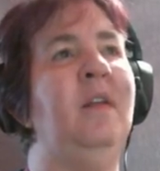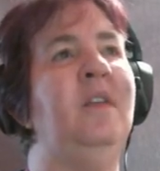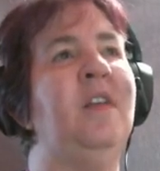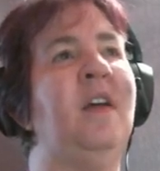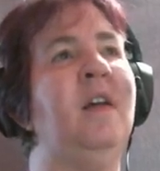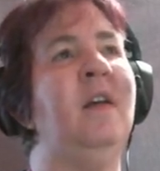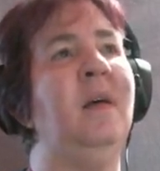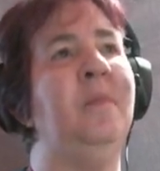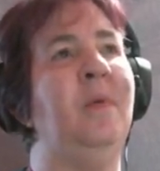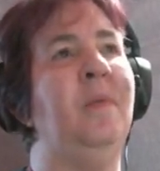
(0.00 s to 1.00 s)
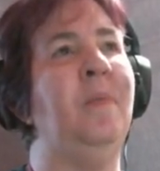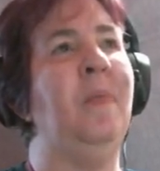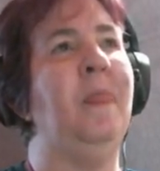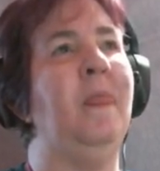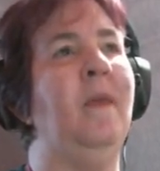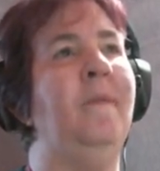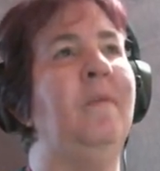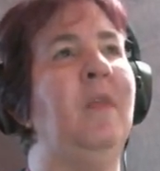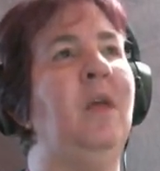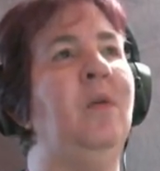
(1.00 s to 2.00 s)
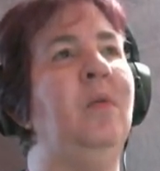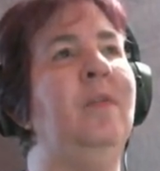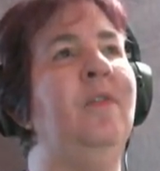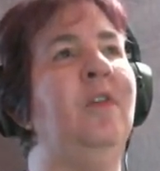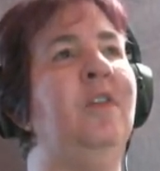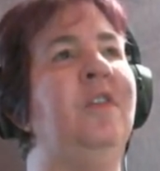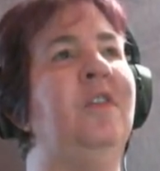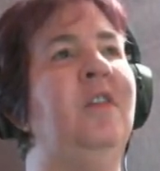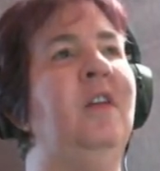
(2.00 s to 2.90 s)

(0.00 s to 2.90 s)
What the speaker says: Second up, reverse,